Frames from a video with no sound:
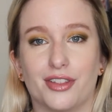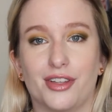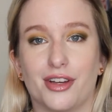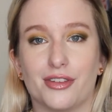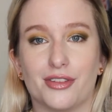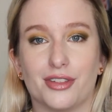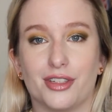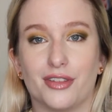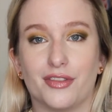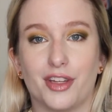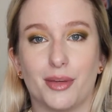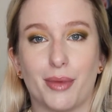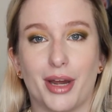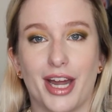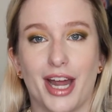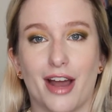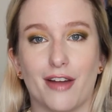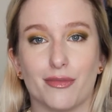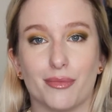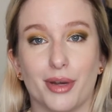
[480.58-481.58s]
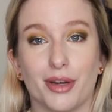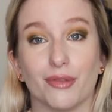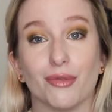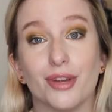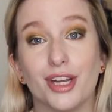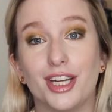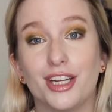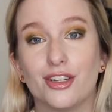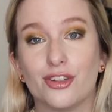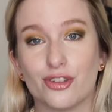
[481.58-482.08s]
a dozen of them. I have my
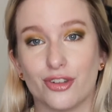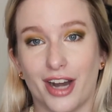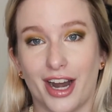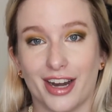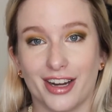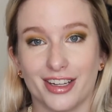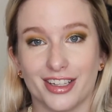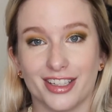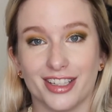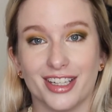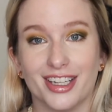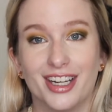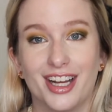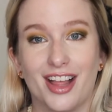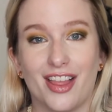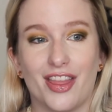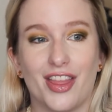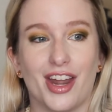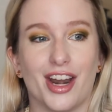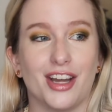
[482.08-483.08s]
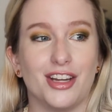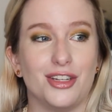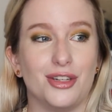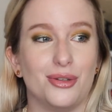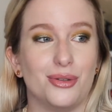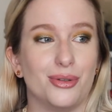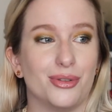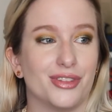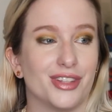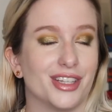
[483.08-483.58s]
reading tracker that I
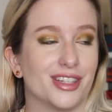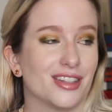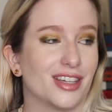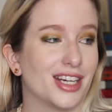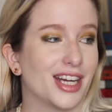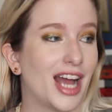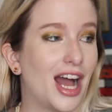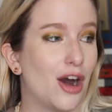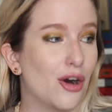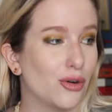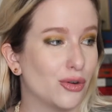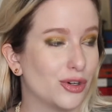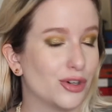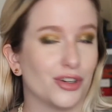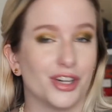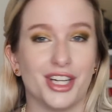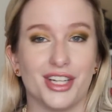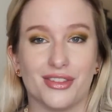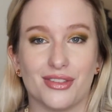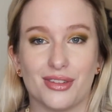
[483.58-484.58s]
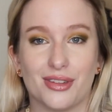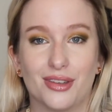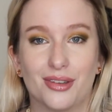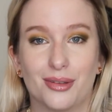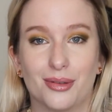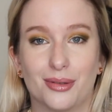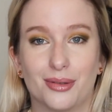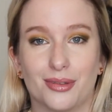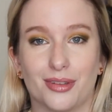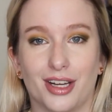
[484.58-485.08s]
use that's like Owl Crate's
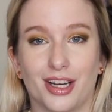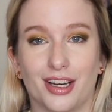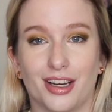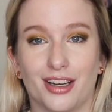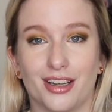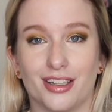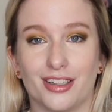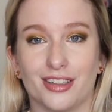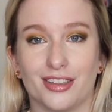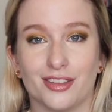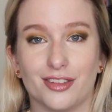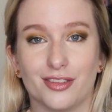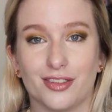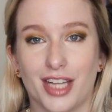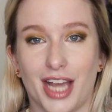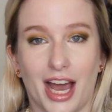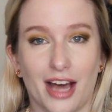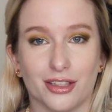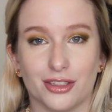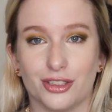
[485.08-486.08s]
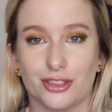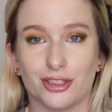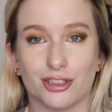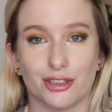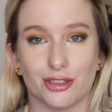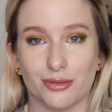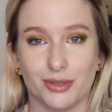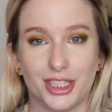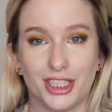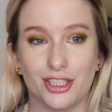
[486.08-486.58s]

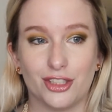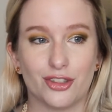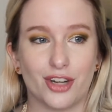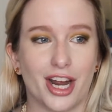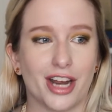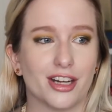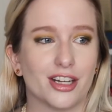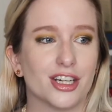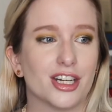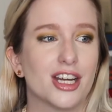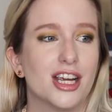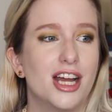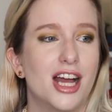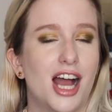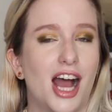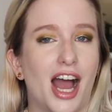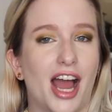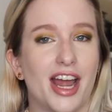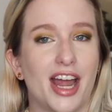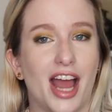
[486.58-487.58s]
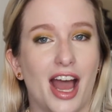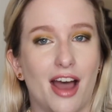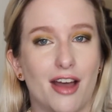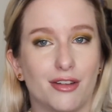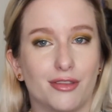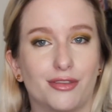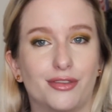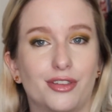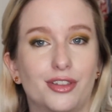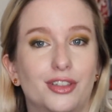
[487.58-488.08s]
calendar or reading tracker. I
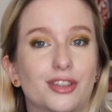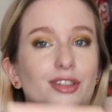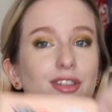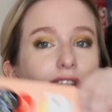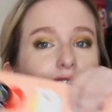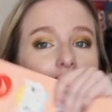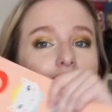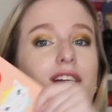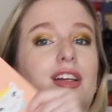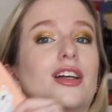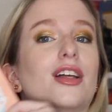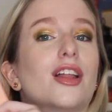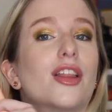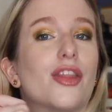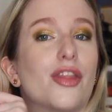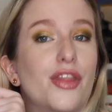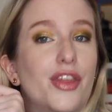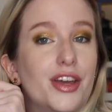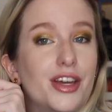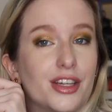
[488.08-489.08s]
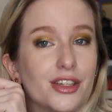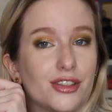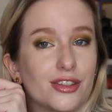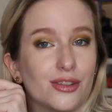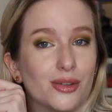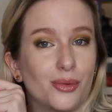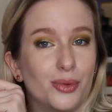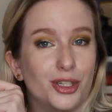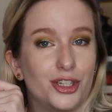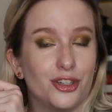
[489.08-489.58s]
have
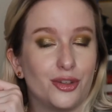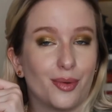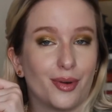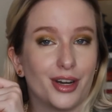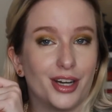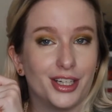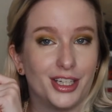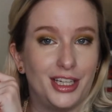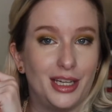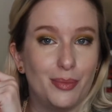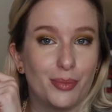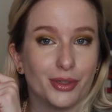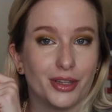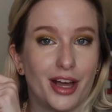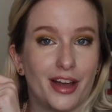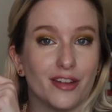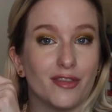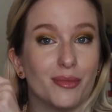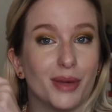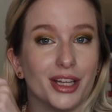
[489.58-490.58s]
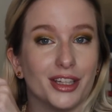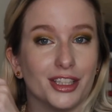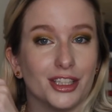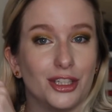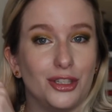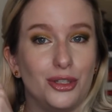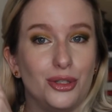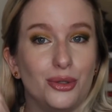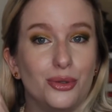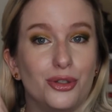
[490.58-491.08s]
this, which is where I keep a lot of my like
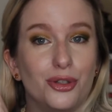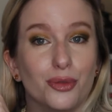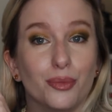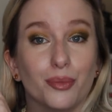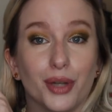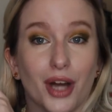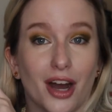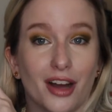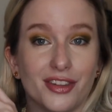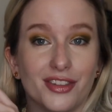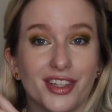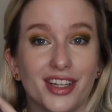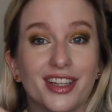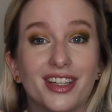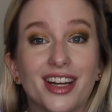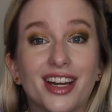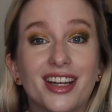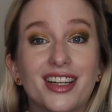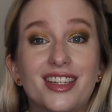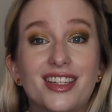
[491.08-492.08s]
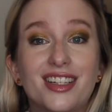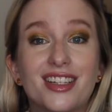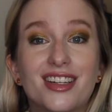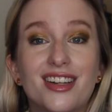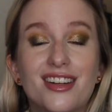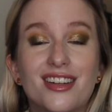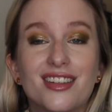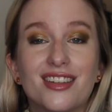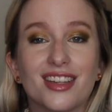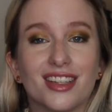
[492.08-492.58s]
YouTube content
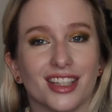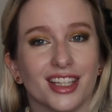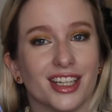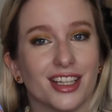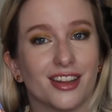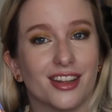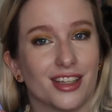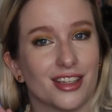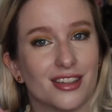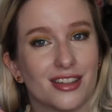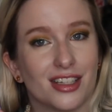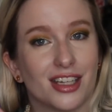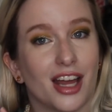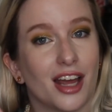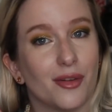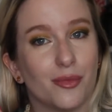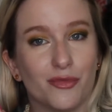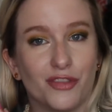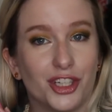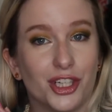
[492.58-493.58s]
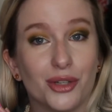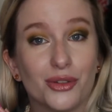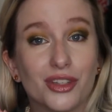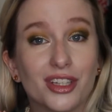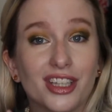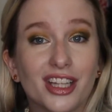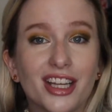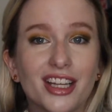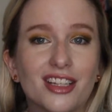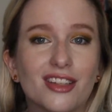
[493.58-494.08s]
ideas and like things that videos
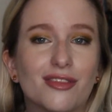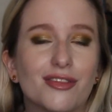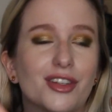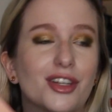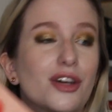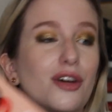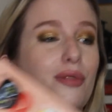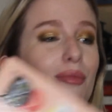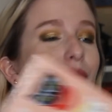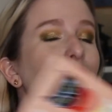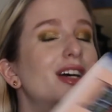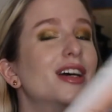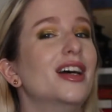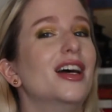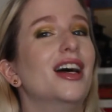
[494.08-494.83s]
I'd like to film.